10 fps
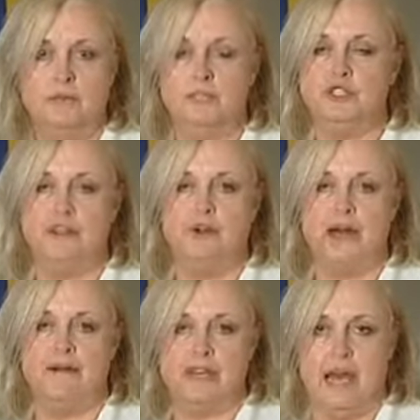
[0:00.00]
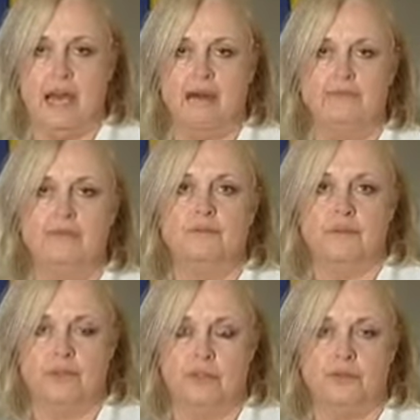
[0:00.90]
but you don't have to have
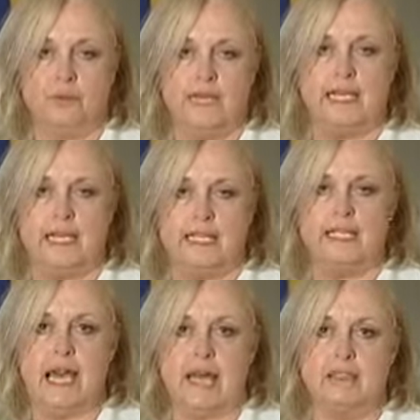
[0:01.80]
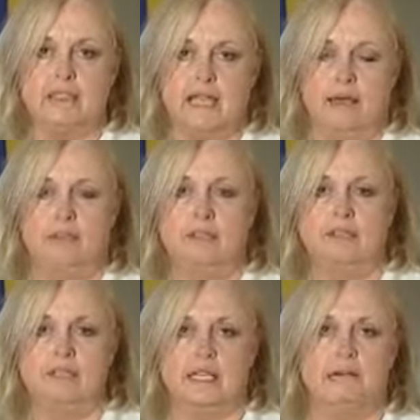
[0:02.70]
the 3 kids at the table
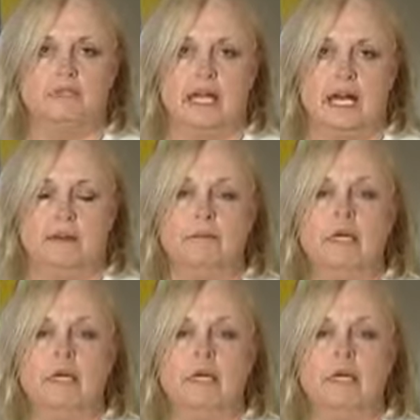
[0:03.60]
at the same time.